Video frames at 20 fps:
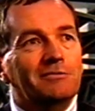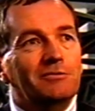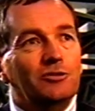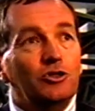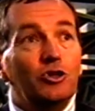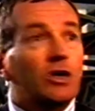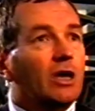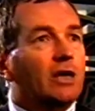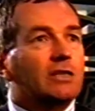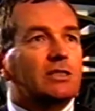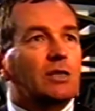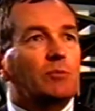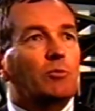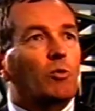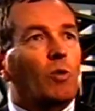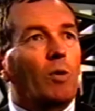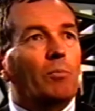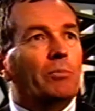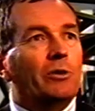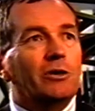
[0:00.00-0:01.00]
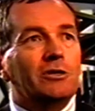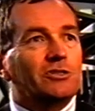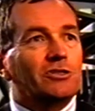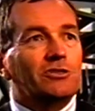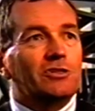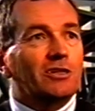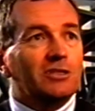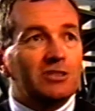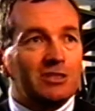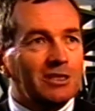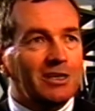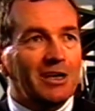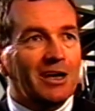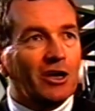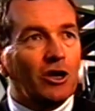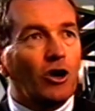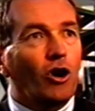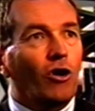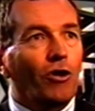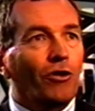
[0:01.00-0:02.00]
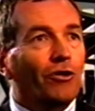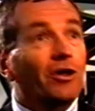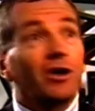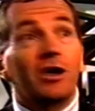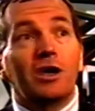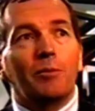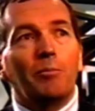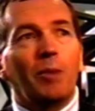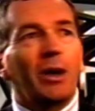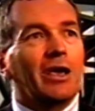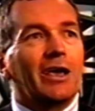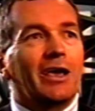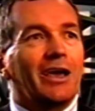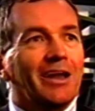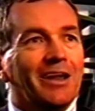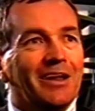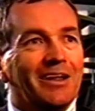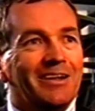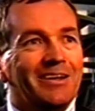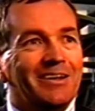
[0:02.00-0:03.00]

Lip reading: You can't tell me one person that's gone and come back again.